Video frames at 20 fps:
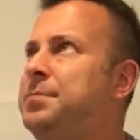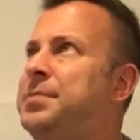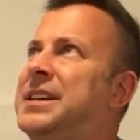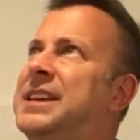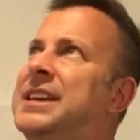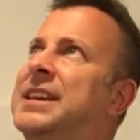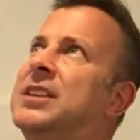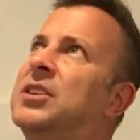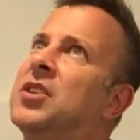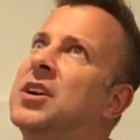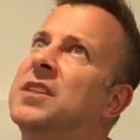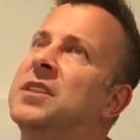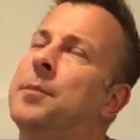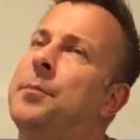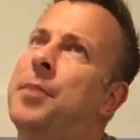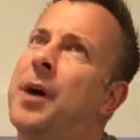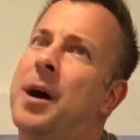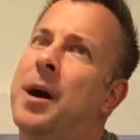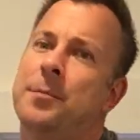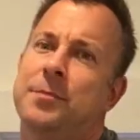Peter and the
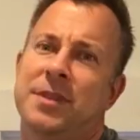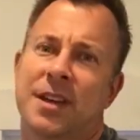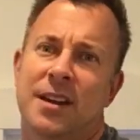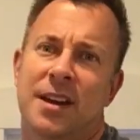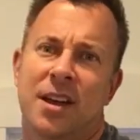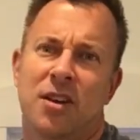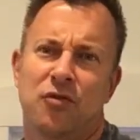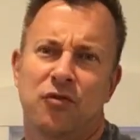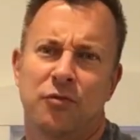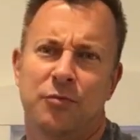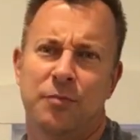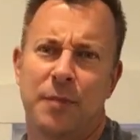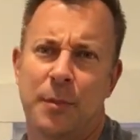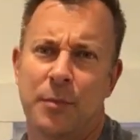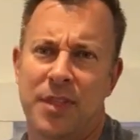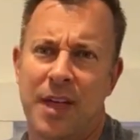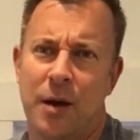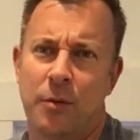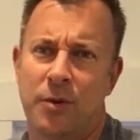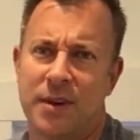Pumpkin. I don't remember
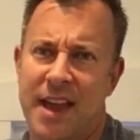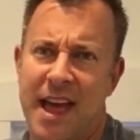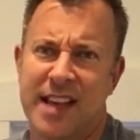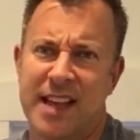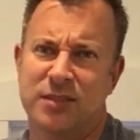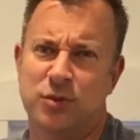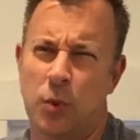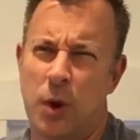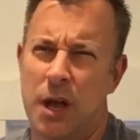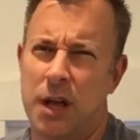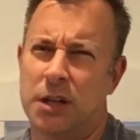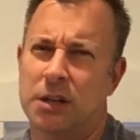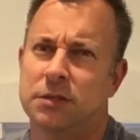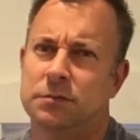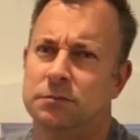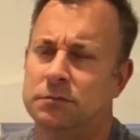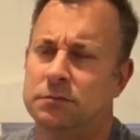that one as well.